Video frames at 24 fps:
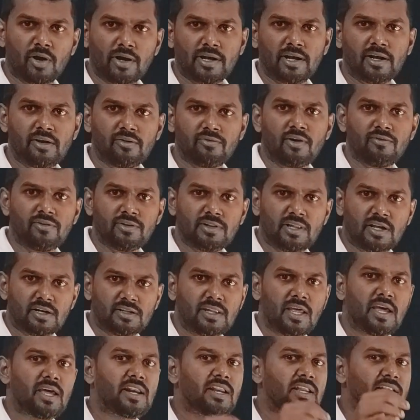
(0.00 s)
to identify
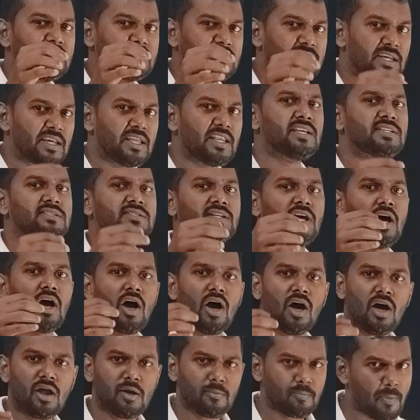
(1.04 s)
whether they are in series
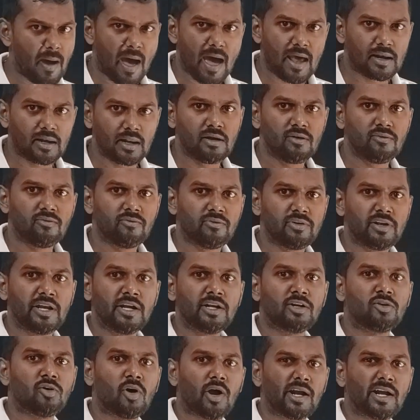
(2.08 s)
or parallel, we
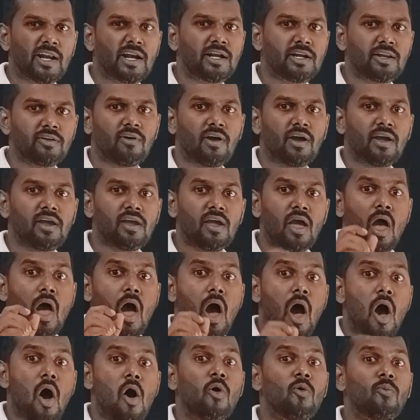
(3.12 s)
need to identify
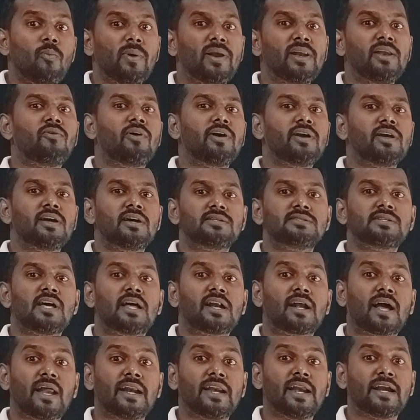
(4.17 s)
how many wires
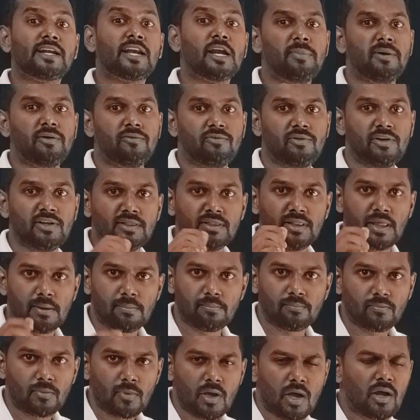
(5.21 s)
are connected between
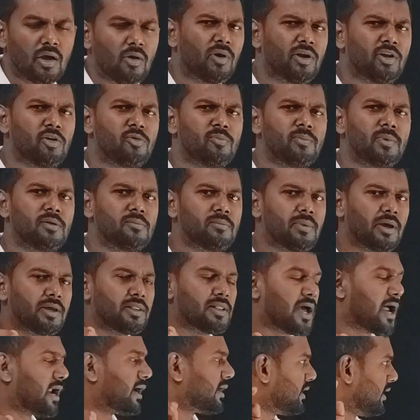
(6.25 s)
them. What do you mean by
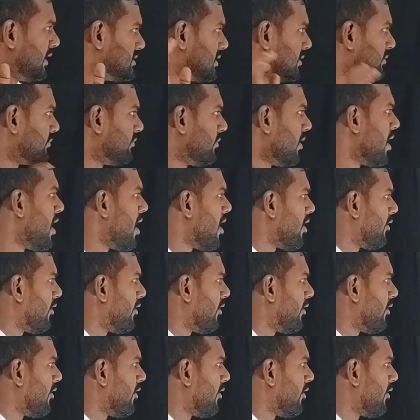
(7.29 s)
that? Listen,